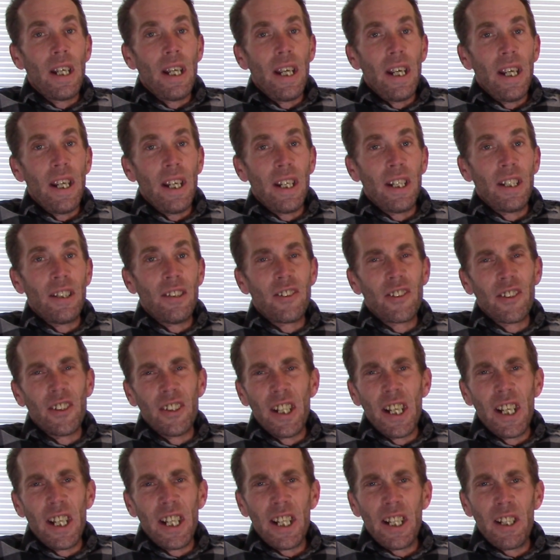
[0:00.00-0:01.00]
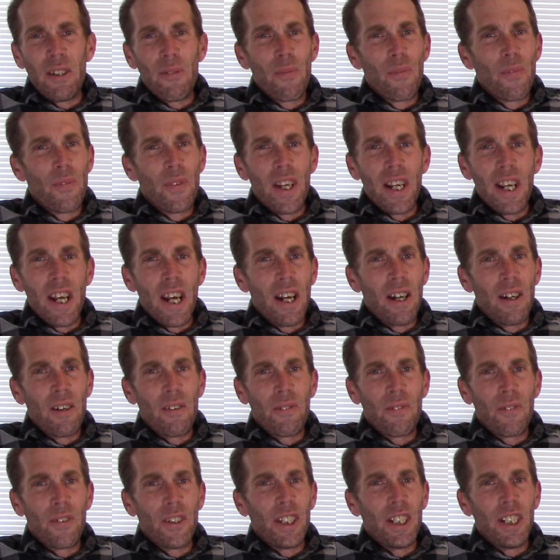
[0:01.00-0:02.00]
And today they
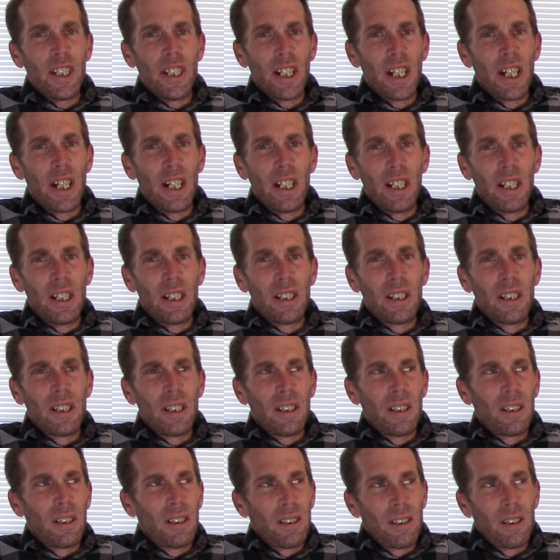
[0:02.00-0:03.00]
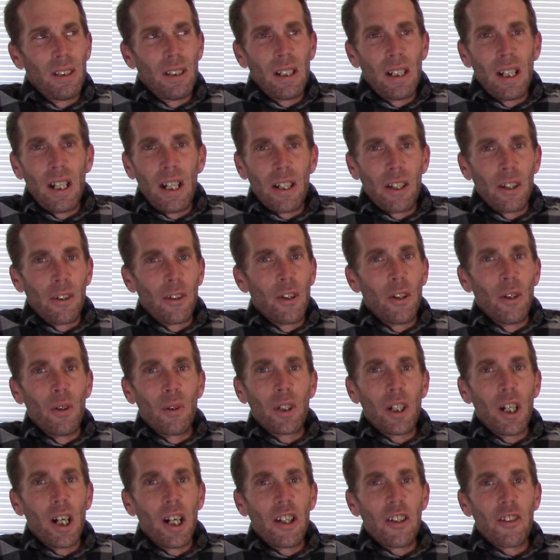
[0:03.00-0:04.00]
have the I don't know,
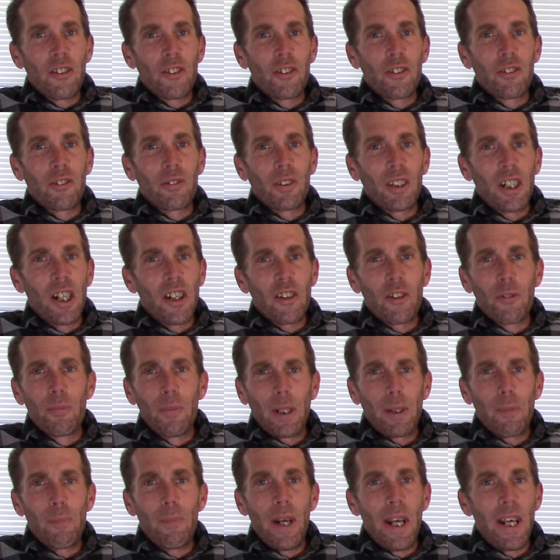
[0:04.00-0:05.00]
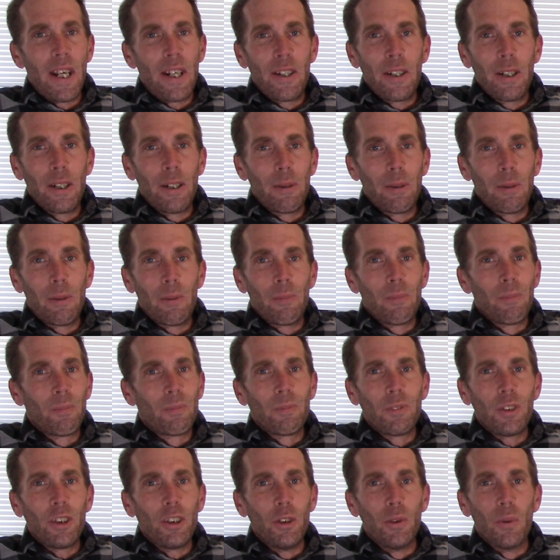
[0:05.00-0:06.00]
Cosmic Panda
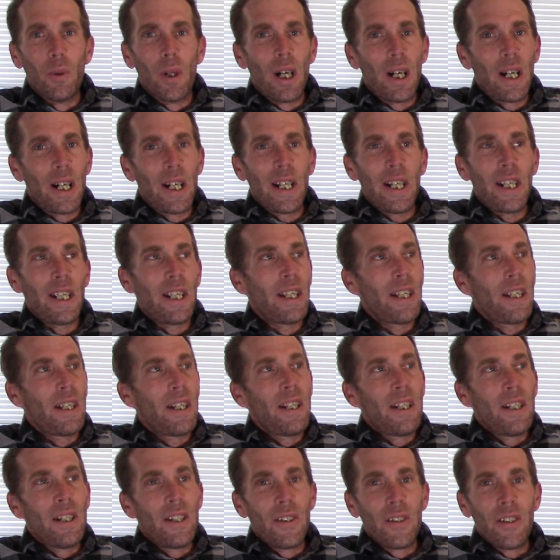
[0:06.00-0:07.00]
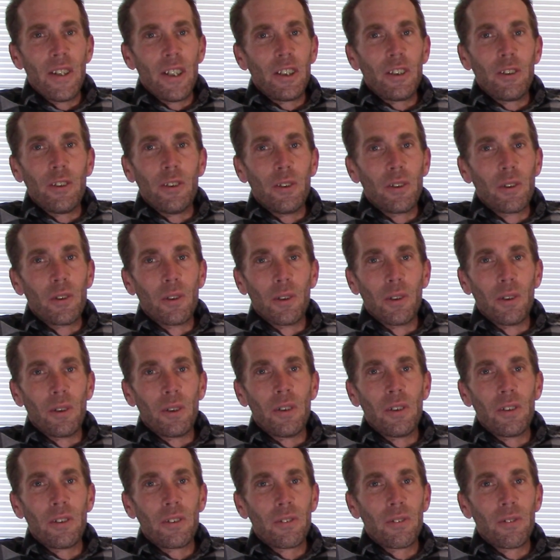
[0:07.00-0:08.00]
UI that
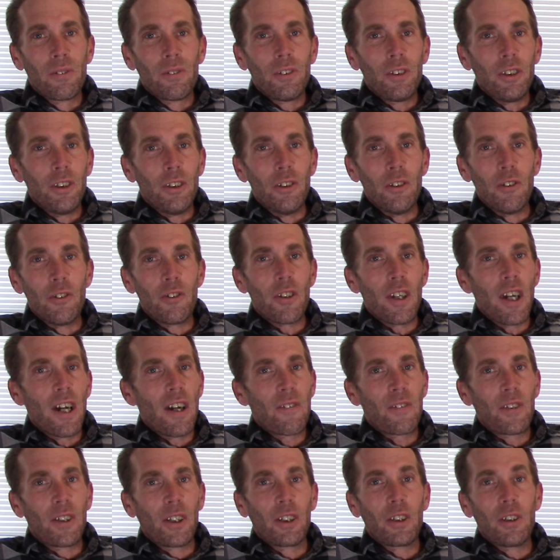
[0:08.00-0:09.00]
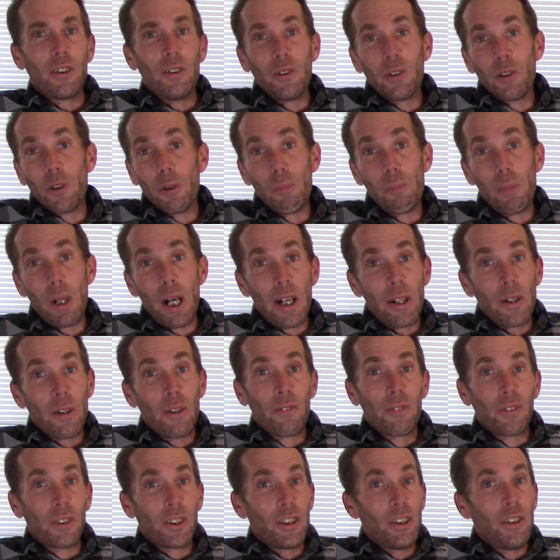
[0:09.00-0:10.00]
Google used after Google bought
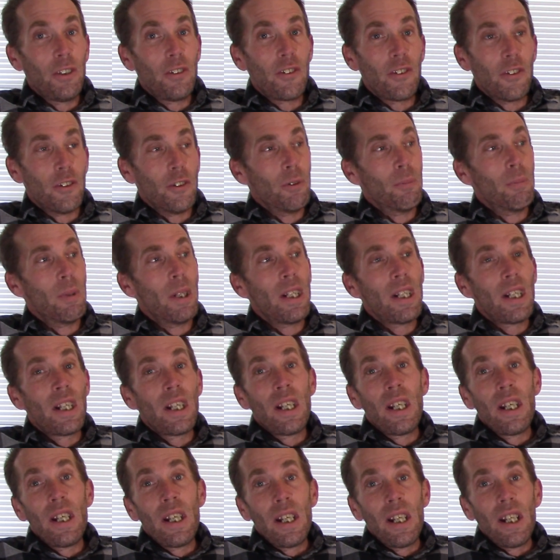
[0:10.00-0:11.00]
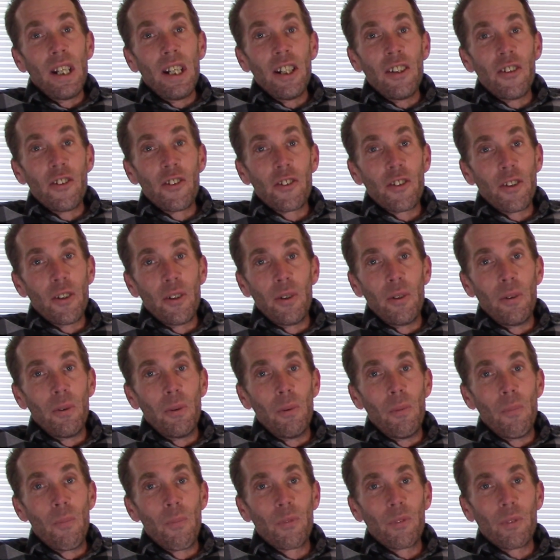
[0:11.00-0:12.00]
over YouTube. And
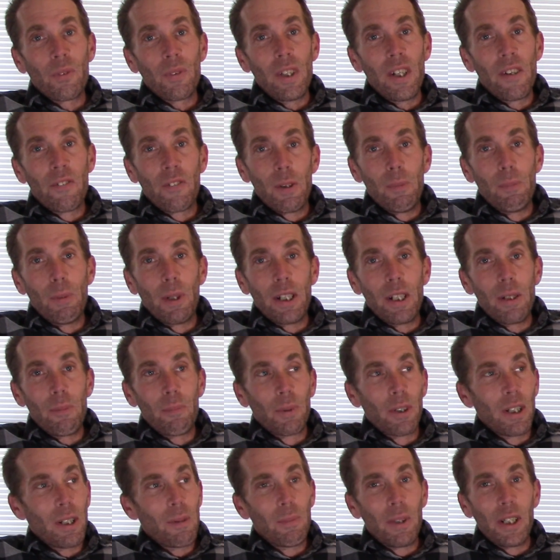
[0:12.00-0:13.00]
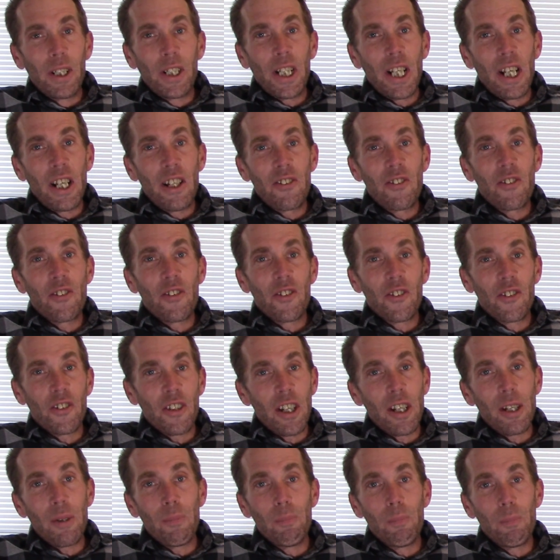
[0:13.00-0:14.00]
so everybody pretty much has the
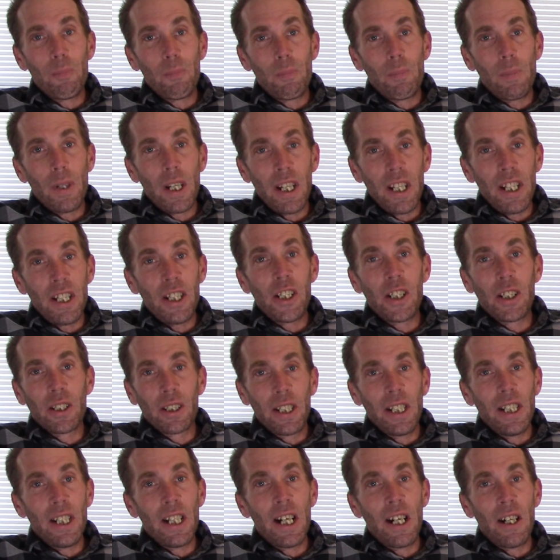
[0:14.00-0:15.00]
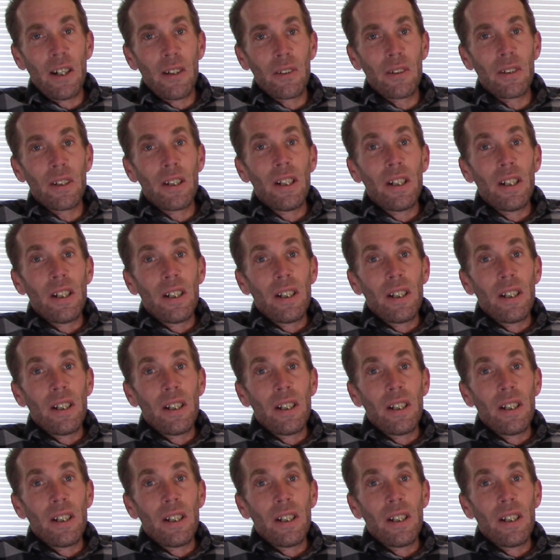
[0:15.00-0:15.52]
same page layout